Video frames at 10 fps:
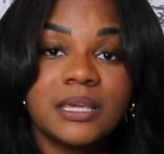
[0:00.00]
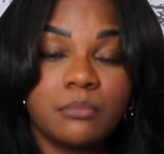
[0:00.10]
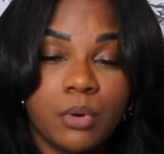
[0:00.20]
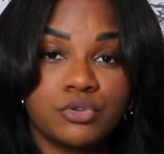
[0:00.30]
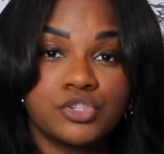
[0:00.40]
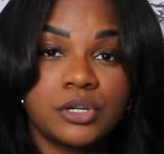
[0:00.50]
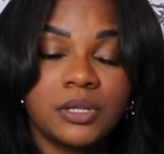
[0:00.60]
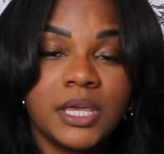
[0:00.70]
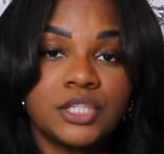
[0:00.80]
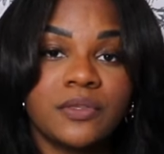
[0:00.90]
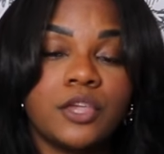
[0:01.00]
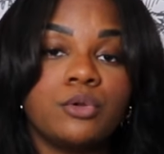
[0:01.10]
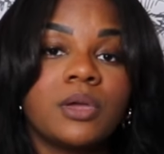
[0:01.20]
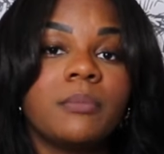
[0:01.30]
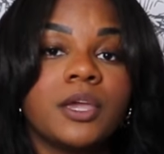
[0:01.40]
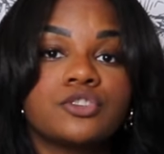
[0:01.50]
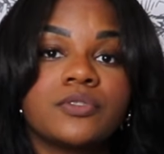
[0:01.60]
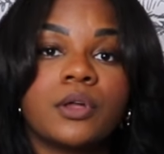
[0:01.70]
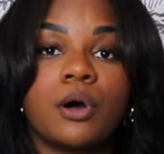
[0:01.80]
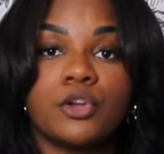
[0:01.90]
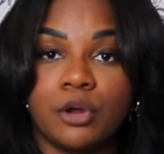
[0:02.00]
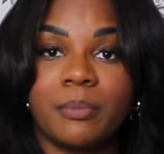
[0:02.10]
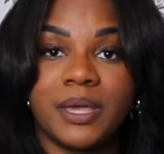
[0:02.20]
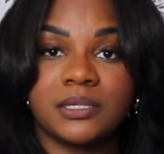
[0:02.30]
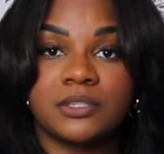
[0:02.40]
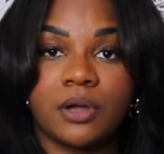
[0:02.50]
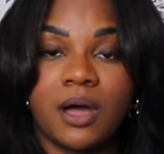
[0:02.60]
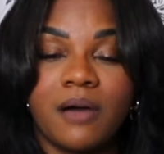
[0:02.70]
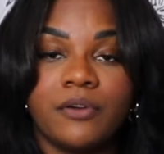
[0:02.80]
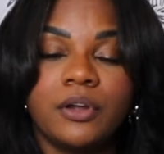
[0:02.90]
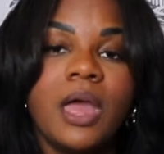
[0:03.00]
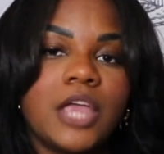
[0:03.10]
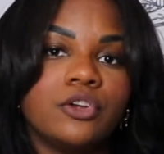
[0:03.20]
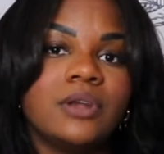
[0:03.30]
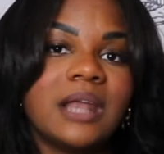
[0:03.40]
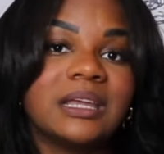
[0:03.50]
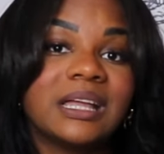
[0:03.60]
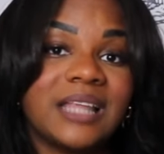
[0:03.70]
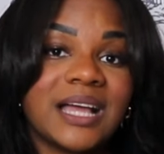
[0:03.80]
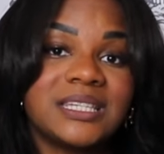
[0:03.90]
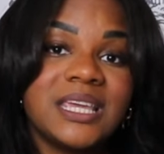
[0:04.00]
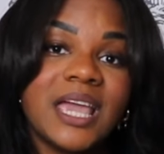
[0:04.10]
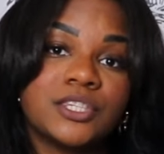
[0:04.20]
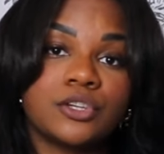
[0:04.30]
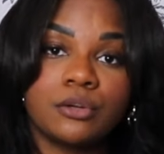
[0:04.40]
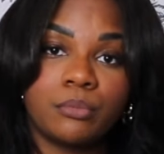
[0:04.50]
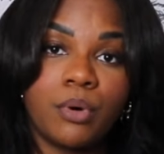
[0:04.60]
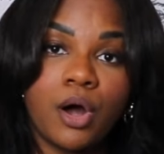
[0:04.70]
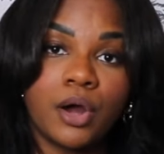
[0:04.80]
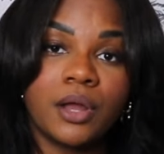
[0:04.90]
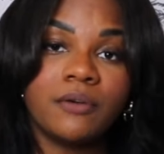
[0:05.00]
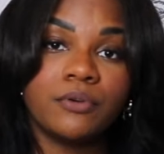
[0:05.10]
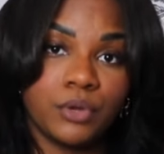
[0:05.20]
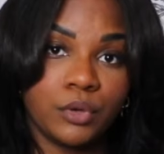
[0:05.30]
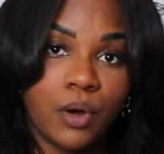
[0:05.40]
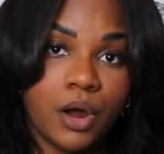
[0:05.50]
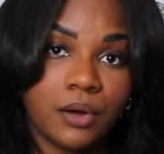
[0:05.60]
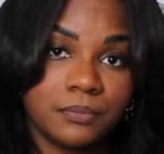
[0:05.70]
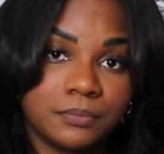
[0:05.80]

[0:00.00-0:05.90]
emotionally so that you can make sure that all your bases are covered and you're not neglecting a certain part of who you are.